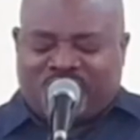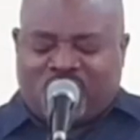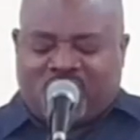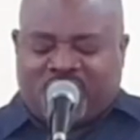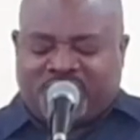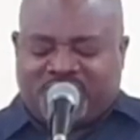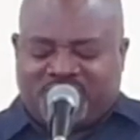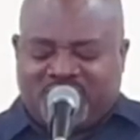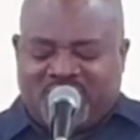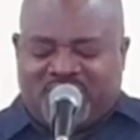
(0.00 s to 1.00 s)
God
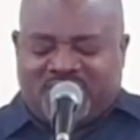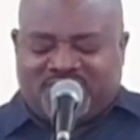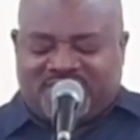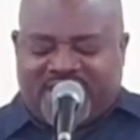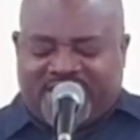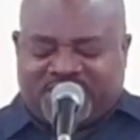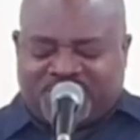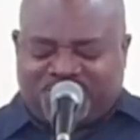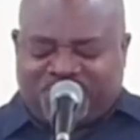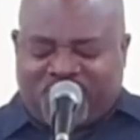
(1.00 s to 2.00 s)

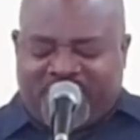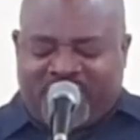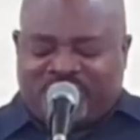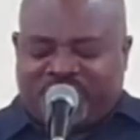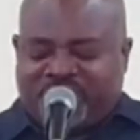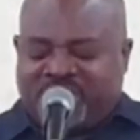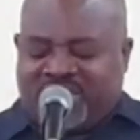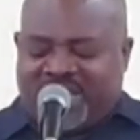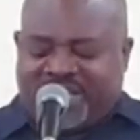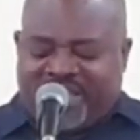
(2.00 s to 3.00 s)
stands forever
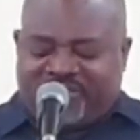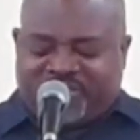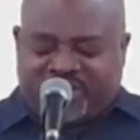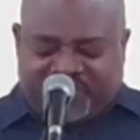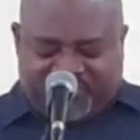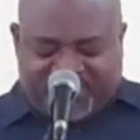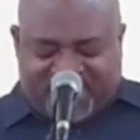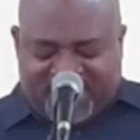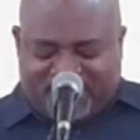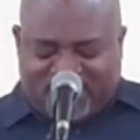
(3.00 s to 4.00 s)
and ever.
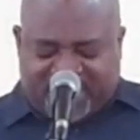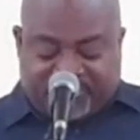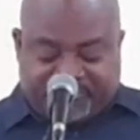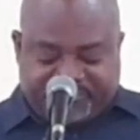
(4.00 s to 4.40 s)
Amen.